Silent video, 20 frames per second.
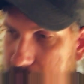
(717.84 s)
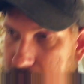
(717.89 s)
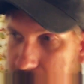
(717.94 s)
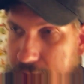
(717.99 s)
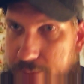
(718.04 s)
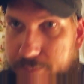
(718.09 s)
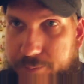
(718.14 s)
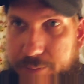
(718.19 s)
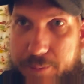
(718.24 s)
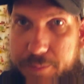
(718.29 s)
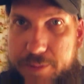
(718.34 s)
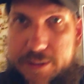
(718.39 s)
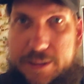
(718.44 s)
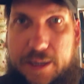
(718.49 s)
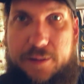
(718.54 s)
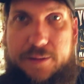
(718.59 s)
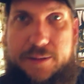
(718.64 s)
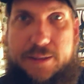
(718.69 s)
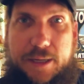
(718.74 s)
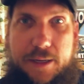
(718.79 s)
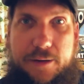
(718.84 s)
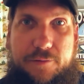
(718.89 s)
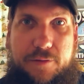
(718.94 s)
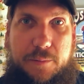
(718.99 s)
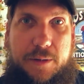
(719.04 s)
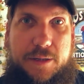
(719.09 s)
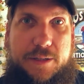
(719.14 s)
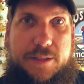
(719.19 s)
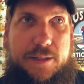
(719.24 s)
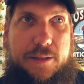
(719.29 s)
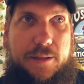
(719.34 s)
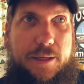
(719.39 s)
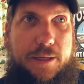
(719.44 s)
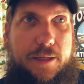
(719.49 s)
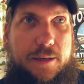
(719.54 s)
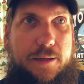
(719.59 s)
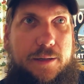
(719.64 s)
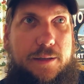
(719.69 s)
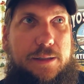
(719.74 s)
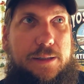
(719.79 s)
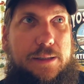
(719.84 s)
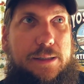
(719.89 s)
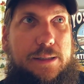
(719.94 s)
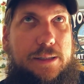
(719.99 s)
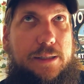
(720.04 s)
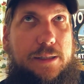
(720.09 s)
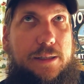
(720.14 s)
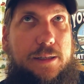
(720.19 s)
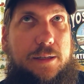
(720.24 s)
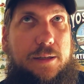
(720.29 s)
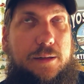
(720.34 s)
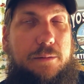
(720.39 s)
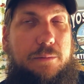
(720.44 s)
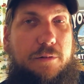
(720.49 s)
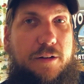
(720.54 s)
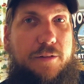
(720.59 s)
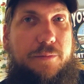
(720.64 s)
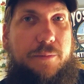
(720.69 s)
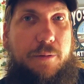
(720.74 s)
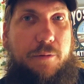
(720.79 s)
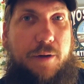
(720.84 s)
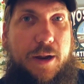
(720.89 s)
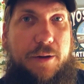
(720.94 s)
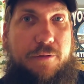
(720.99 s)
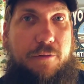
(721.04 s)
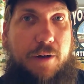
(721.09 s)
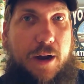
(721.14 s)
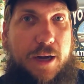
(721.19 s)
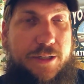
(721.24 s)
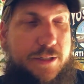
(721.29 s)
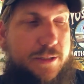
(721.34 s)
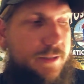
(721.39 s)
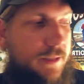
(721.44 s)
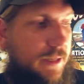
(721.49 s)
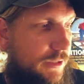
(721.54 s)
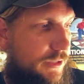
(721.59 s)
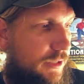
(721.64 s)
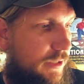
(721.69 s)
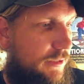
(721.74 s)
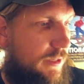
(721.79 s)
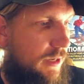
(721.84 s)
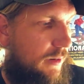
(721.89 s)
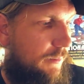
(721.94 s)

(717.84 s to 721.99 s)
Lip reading: paper towels hanging from our ceiling. Boy, if my wife watches this, she's gonna be